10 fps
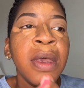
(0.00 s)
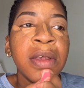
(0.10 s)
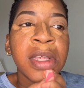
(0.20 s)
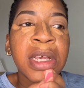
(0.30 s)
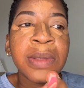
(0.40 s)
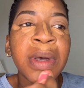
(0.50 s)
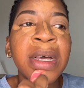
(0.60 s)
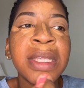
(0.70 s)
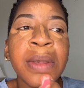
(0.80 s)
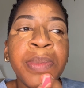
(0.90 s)
So that's why
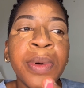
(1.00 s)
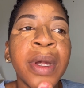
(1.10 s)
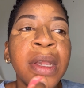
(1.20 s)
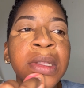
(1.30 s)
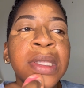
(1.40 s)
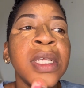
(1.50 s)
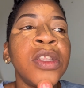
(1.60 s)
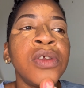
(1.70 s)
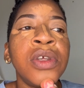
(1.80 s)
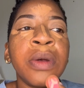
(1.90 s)
it's important to
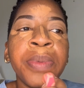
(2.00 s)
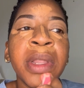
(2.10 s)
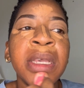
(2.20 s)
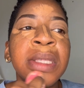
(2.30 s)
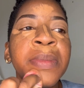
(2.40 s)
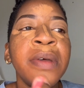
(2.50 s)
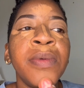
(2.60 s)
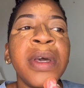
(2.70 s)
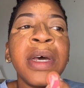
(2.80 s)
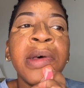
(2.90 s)
do your placement
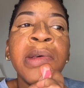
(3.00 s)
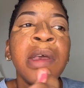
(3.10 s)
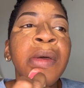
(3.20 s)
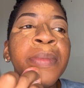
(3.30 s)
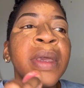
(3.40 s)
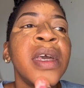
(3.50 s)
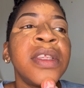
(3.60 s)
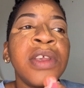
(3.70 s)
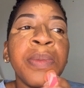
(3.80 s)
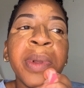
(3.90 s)
well,
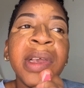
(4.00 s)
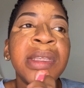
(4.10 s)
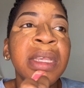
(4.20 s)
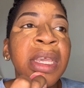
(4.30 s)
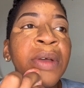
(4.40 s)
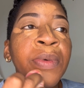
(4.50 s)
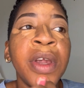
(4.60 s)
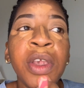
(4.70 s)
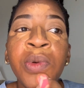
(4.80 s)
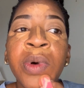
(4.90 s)
because you're placing it where
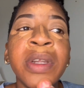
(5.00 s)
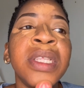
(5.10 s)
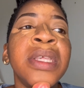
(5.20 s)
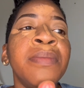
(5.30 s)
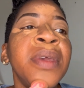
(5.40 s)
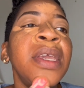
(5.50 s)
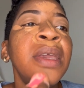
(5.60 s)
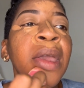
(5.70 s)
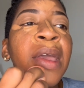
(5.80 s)
you want it to be.